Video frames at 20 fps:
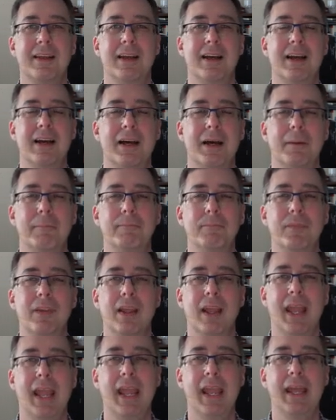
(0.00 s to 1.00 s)
Um,
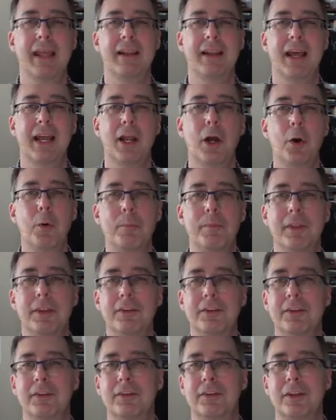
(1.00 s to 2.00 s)
and I hope
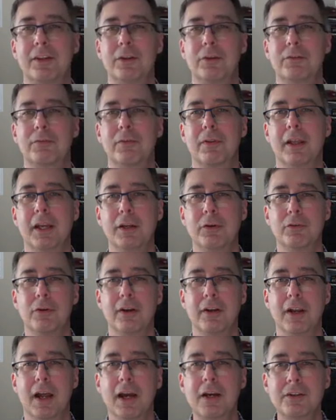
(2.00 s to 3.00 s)
this is a useful
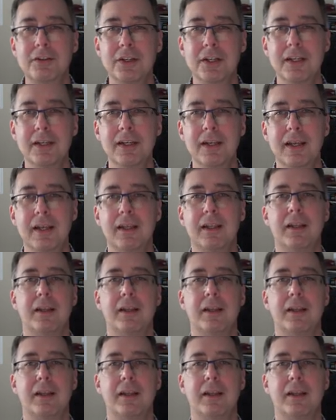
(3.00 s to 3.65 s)
introduction